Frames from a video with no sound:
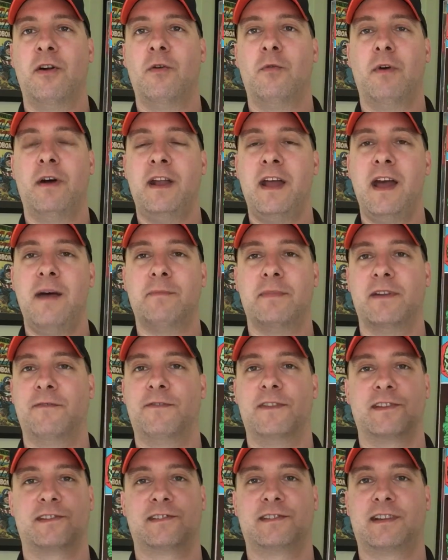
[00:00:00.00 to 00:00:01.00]
know what happened.
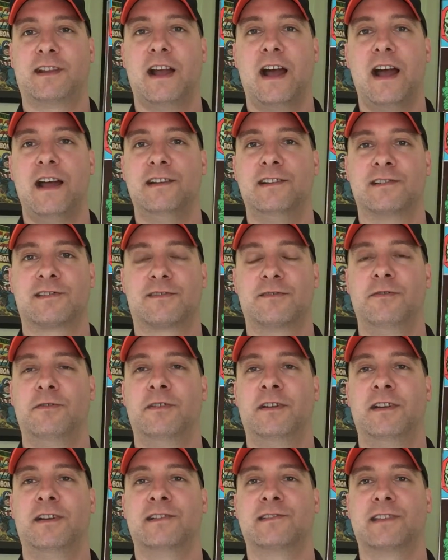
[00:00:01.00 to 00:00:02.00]
If this guy just
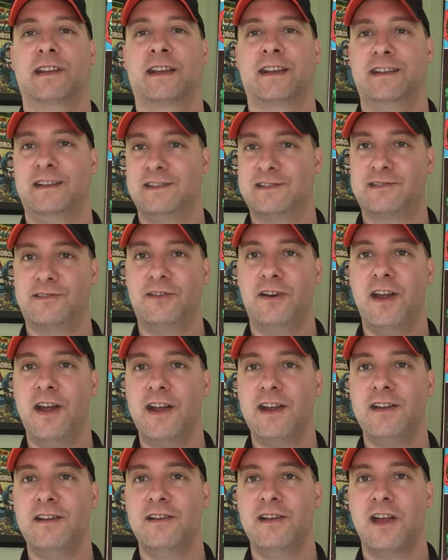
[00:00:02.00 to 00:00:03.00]
threw it in as like an Easter
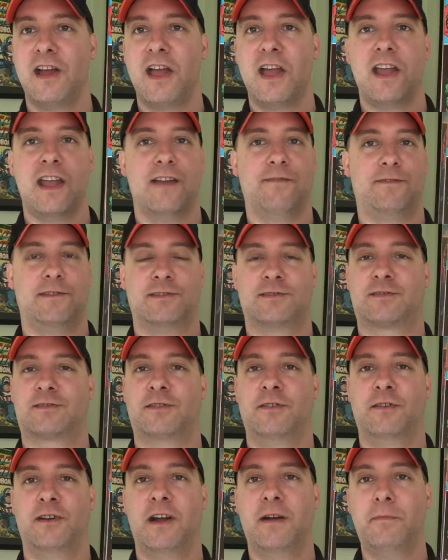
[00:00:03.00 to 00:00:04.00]
egg, if he
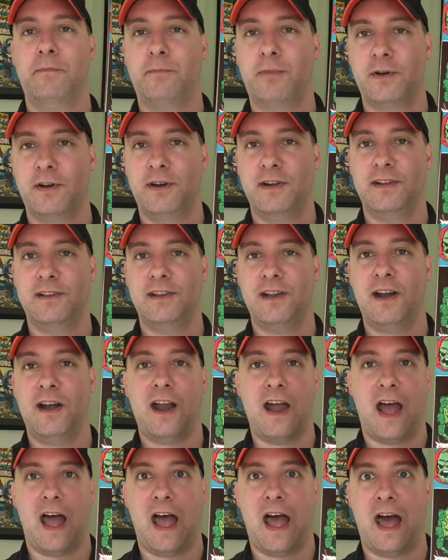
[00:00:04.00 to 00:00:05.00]
screwed up and put it in
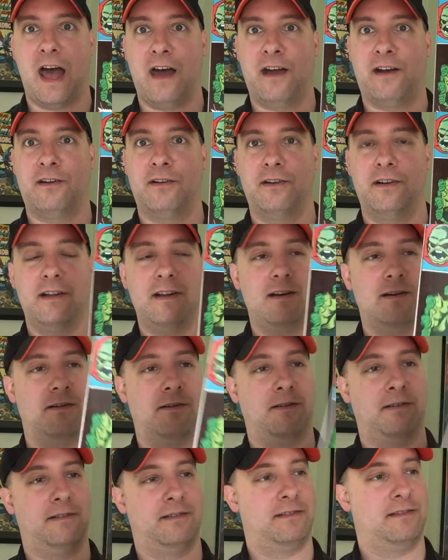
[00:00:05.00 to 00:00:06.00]
there, I don't
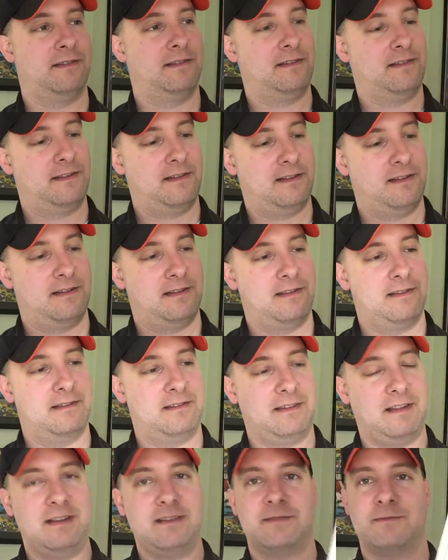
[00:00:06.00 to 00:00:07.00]
know.
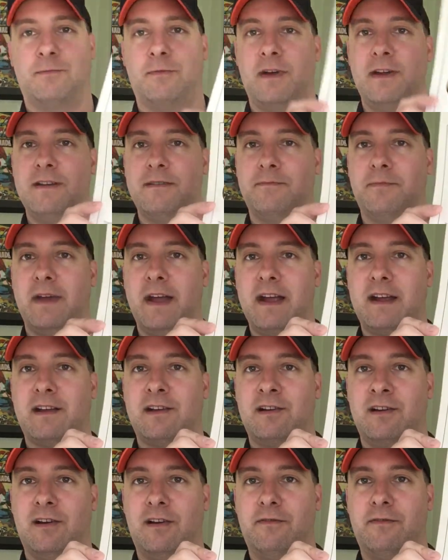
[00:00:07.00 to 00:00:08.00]
Nice white back
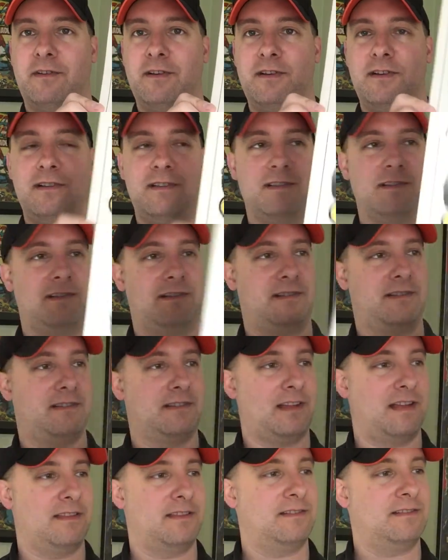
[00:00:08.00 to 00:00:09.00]
cover.
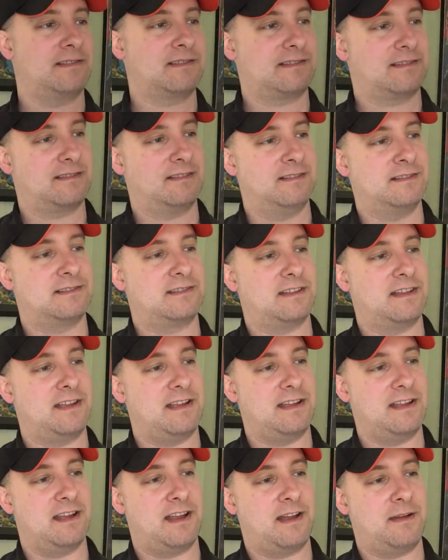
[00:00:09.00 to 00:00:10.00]
There's
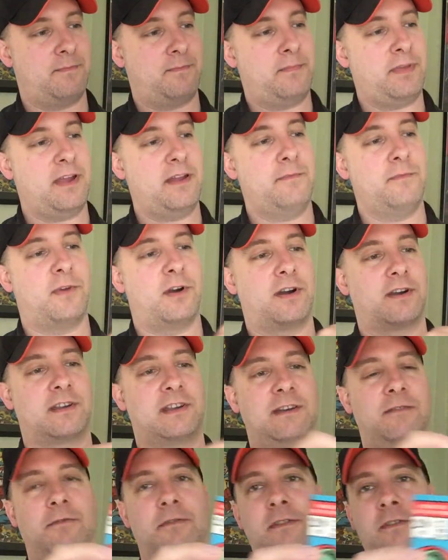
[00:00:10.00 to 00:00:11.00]
a pen
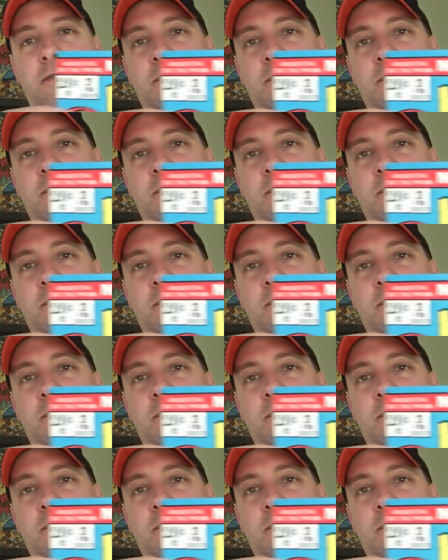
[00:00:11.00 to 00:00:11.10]
mark here where the